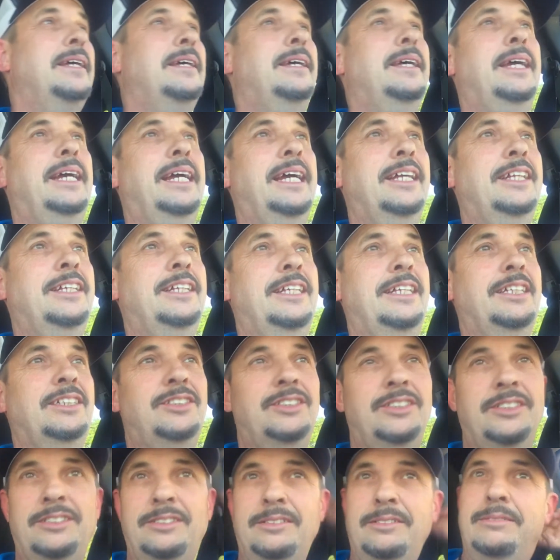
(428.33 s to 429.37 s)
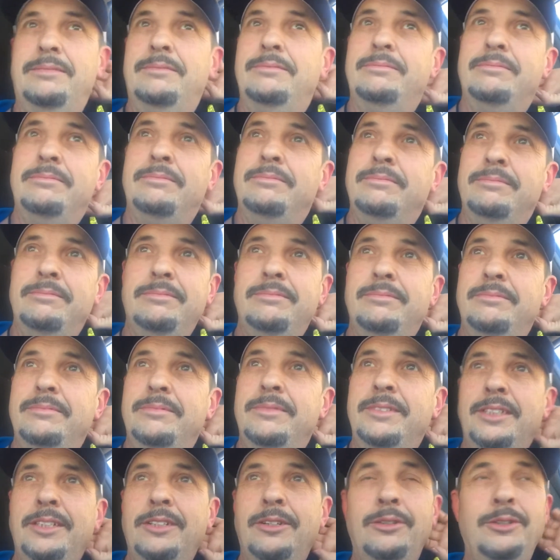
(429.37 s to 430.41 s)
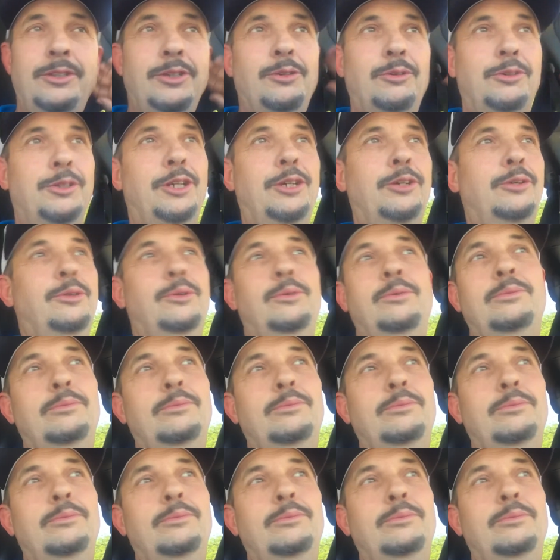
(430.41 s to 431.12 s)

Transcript: And it's, you know, you don't know